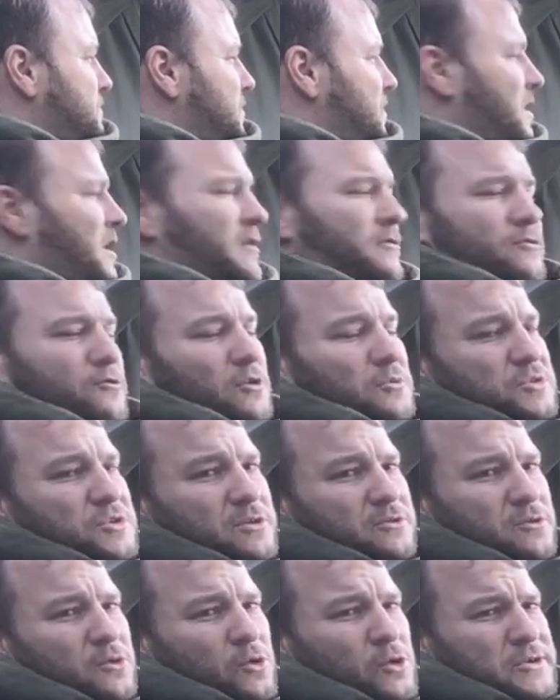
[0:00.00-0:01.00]
The other option,
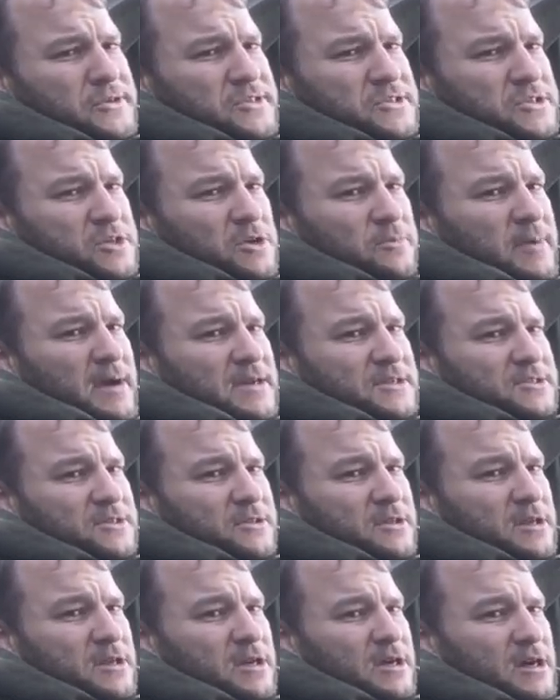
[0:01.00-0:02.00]
of course, is to go back to
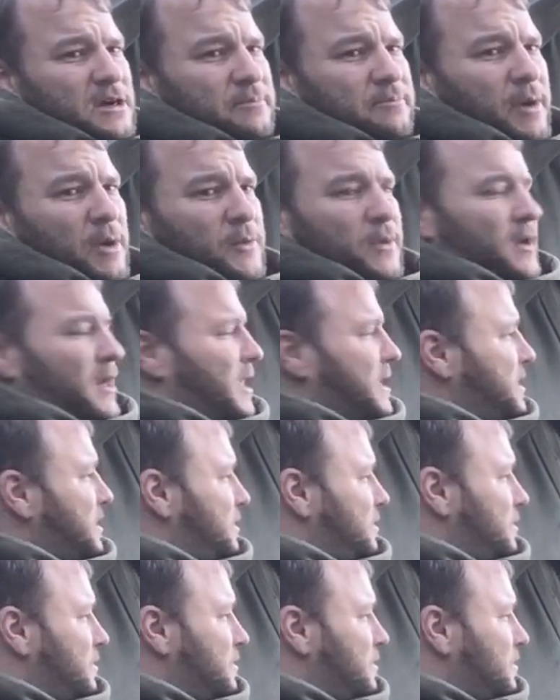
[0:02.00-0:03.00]
the boating lake
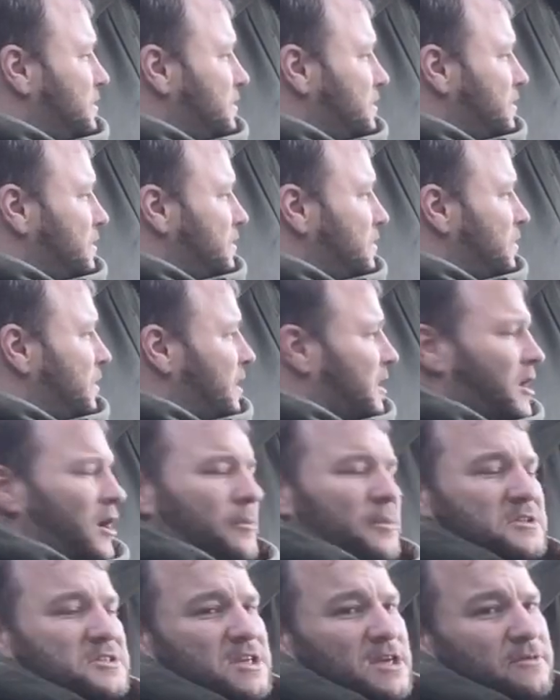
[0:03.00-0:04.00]
where I
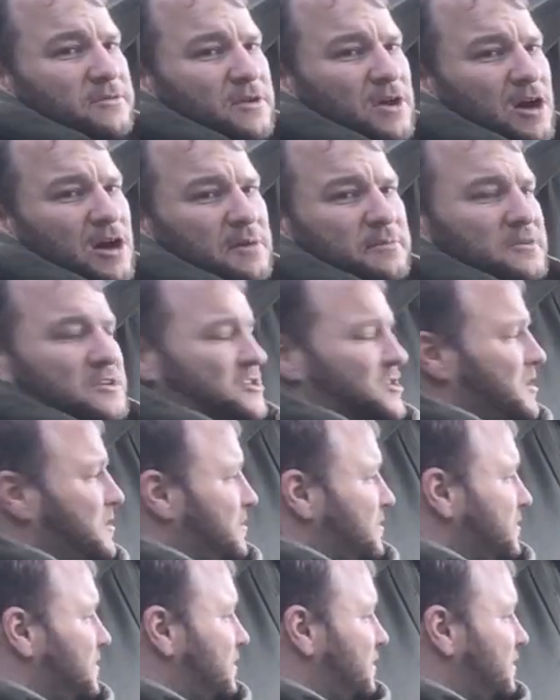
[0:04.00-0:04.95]
cut my teeth carp fishing.